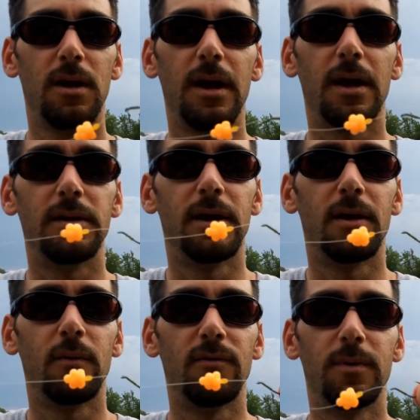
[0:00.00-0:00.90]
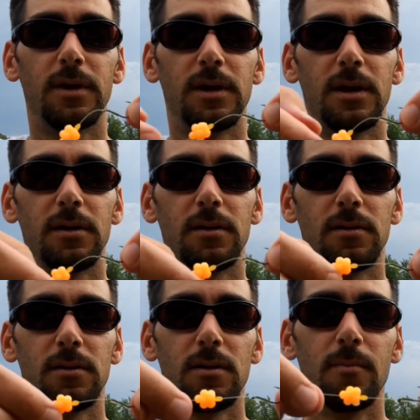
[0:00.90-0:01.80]
And uh, we've been getting
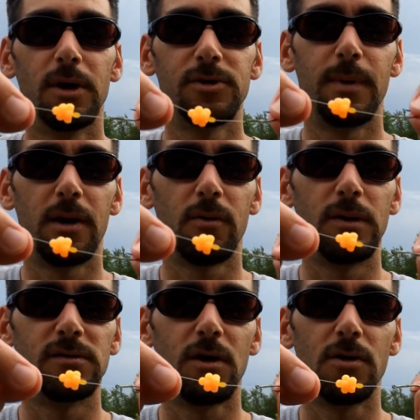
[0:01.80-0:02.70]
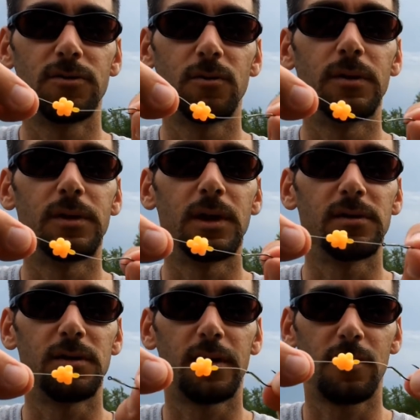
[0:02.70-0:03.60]
much better results with
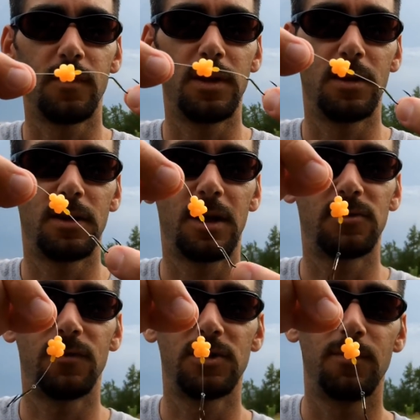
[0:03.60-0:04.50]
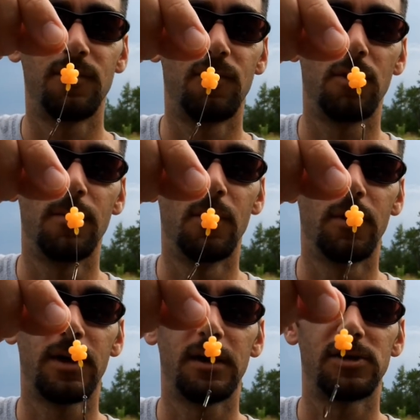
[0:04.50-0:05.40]
this. Not that we didn't catch fish before, but
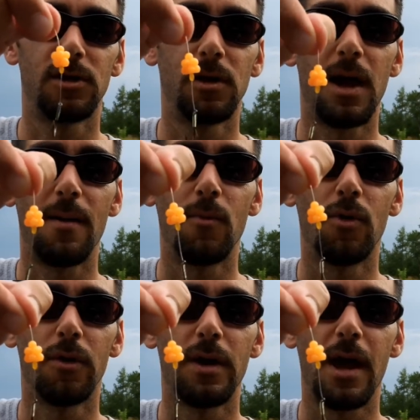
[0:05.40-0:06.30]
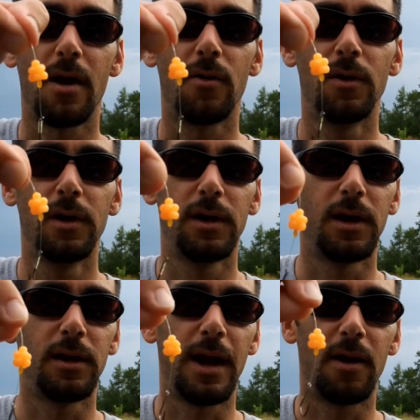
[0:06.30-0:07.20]
we're catching a lot more now
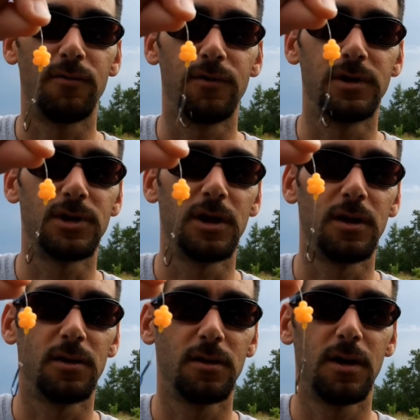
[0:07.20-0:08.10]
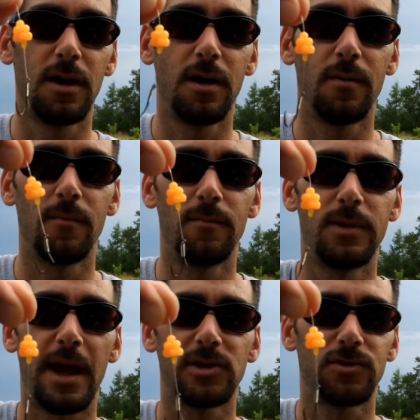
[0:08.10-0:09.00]
and outfishing um,
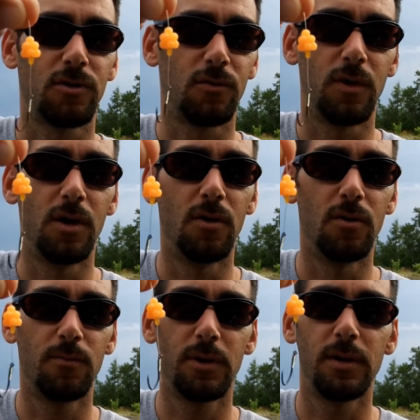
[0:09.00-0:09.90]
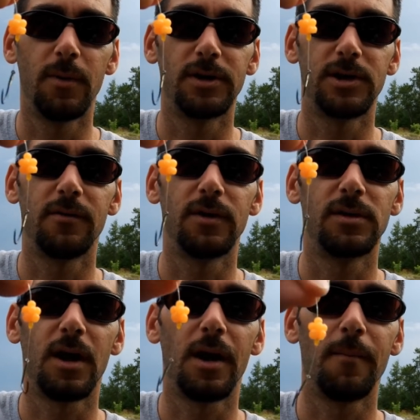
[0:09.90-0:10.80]
natural roe pretty much every
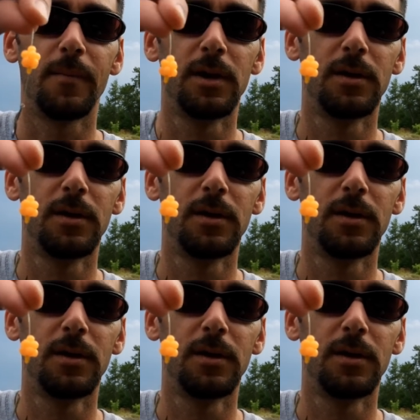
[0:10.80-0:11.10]
time.